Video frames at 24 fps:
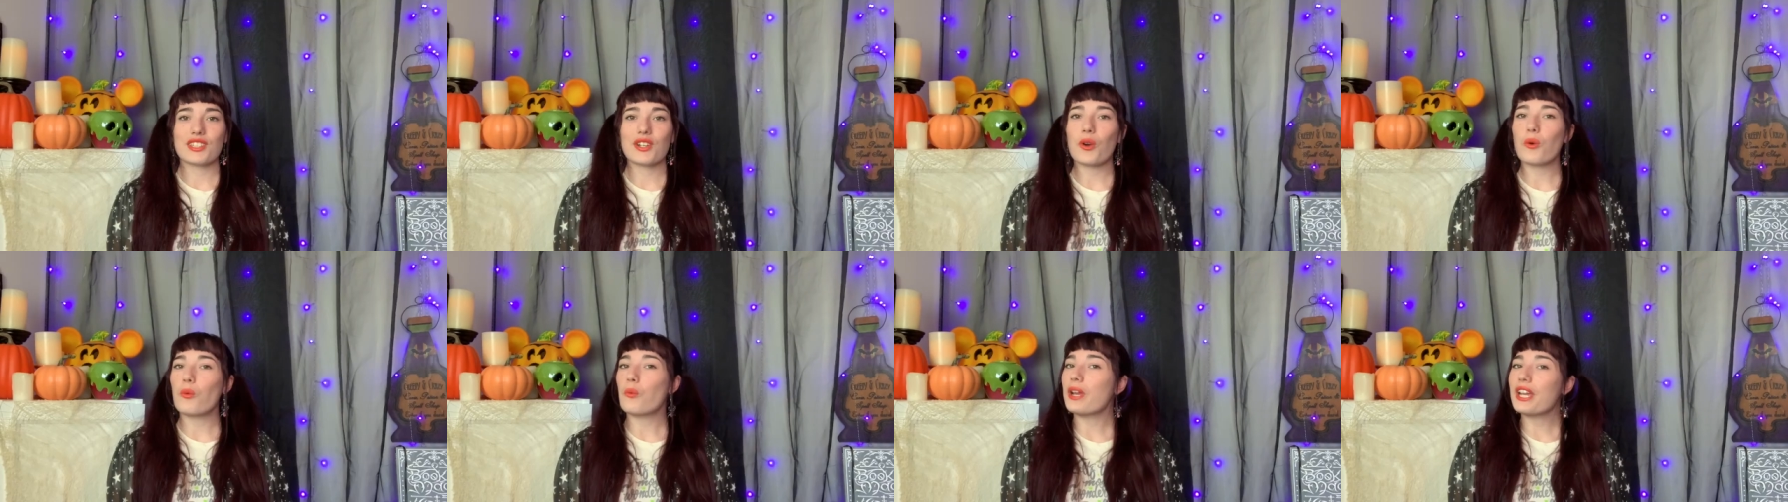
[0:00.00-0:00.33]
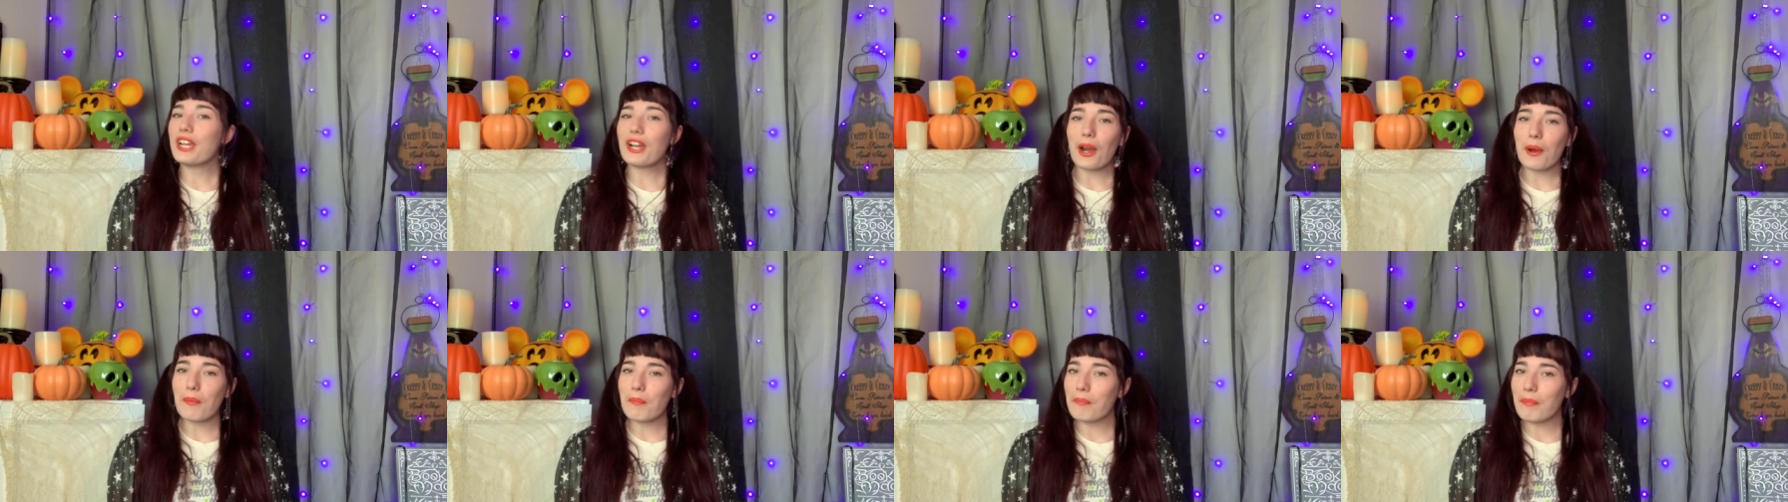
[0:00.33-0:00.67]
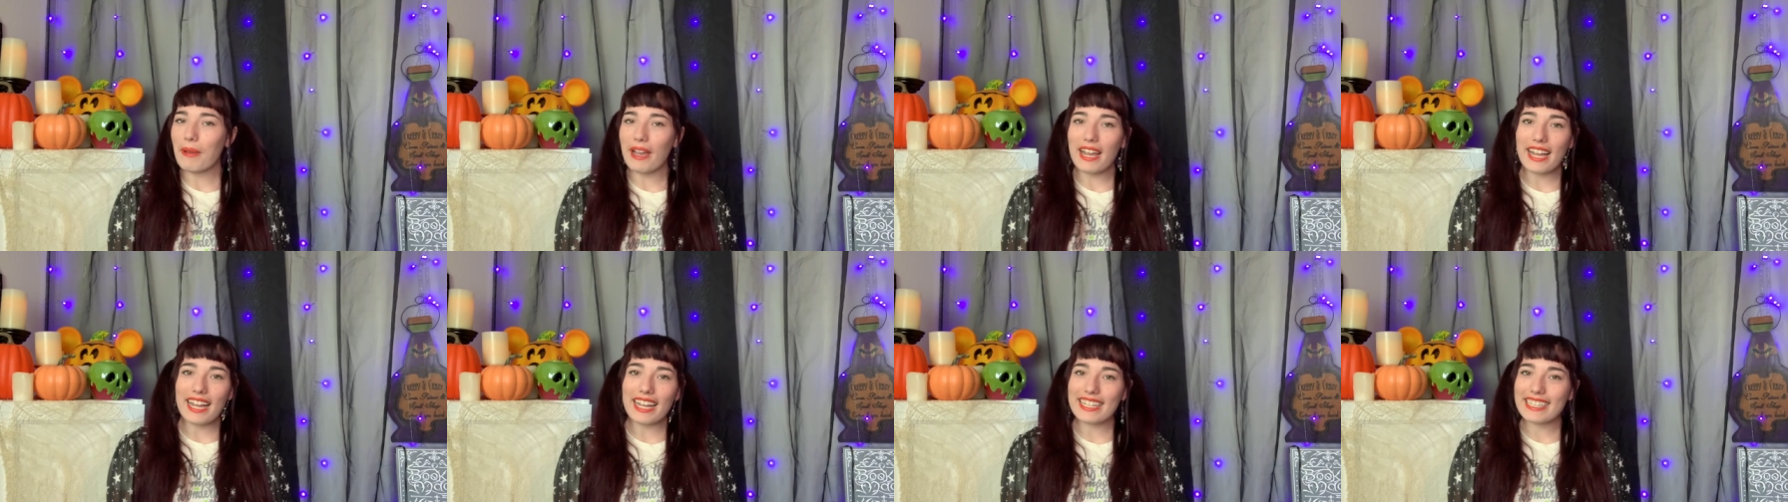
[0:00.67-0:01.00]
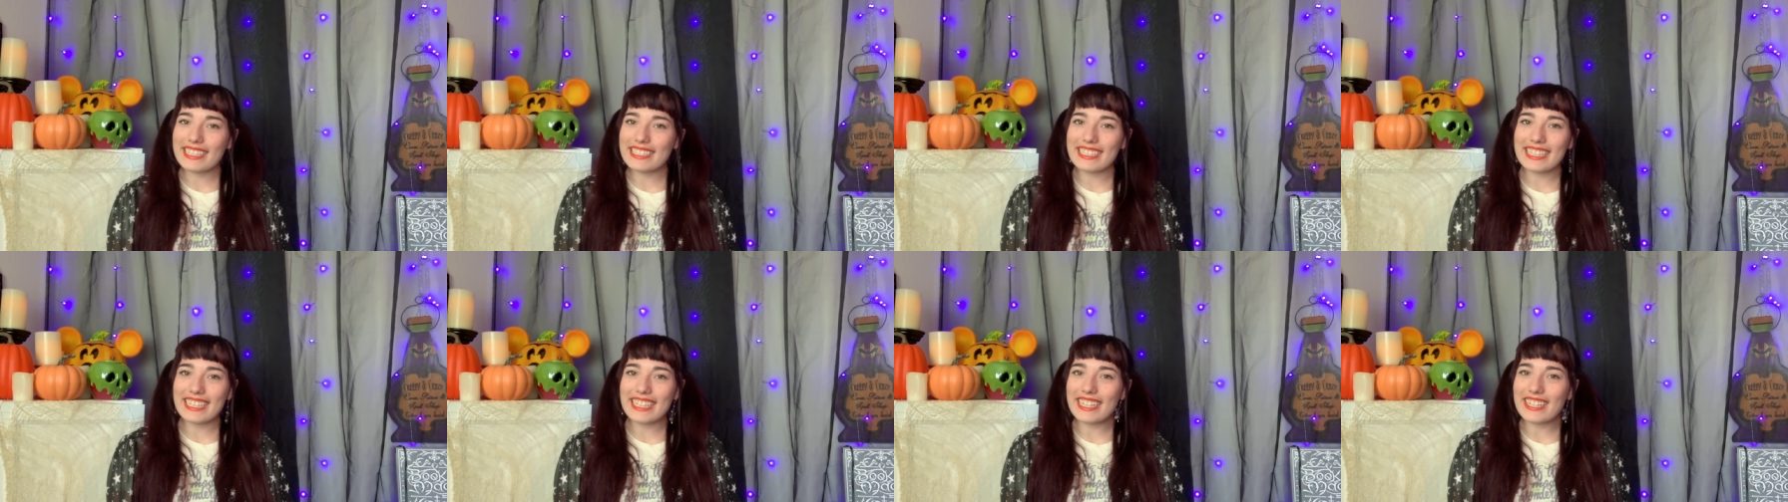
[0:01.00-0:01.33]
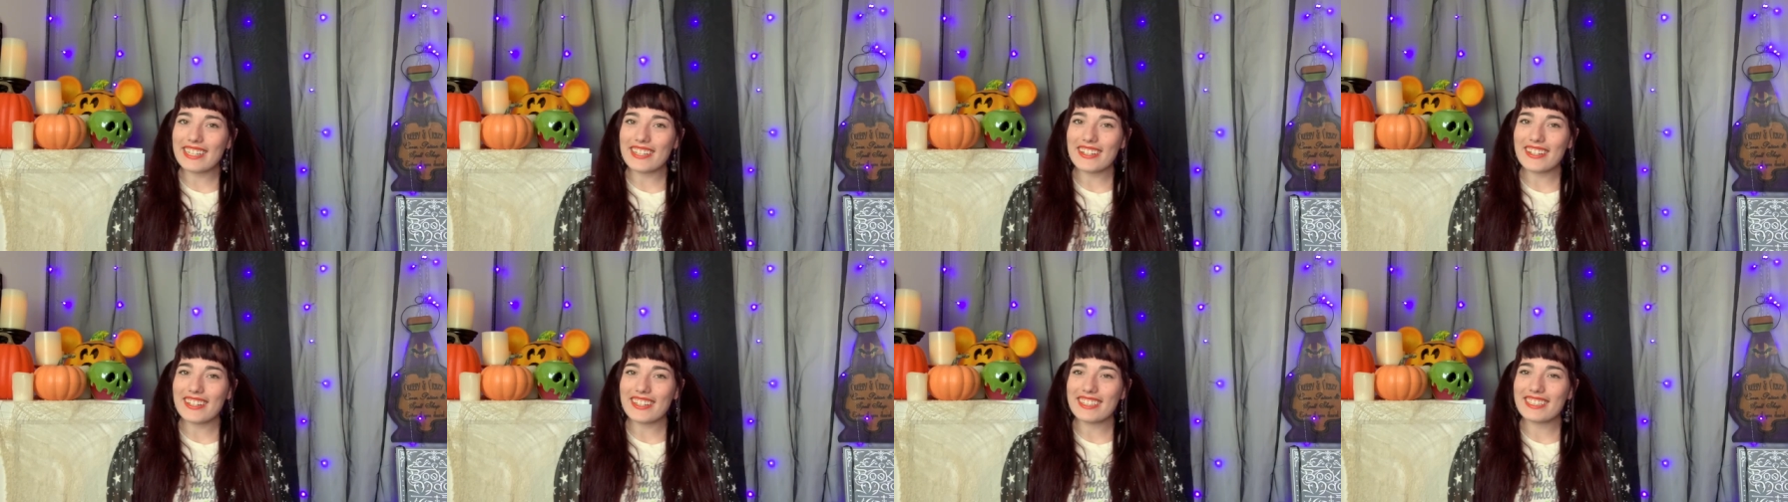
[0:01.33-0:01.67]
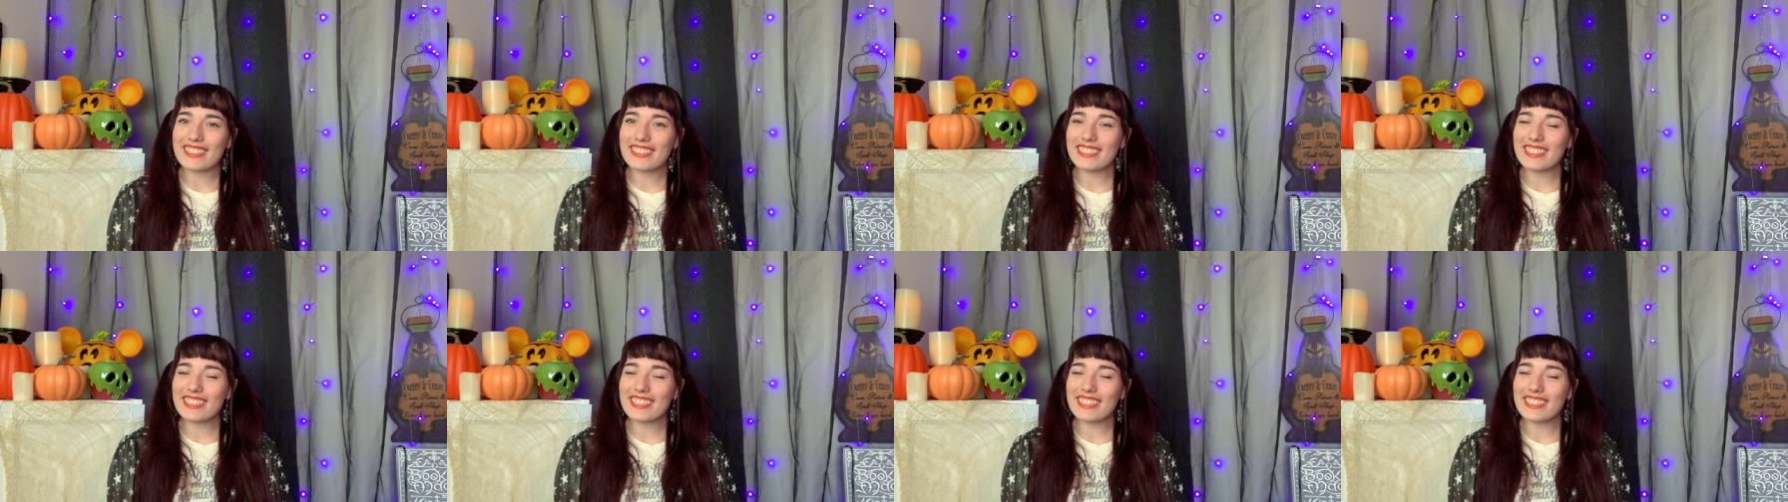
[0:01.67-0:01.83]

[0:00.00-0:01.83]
So we are back here,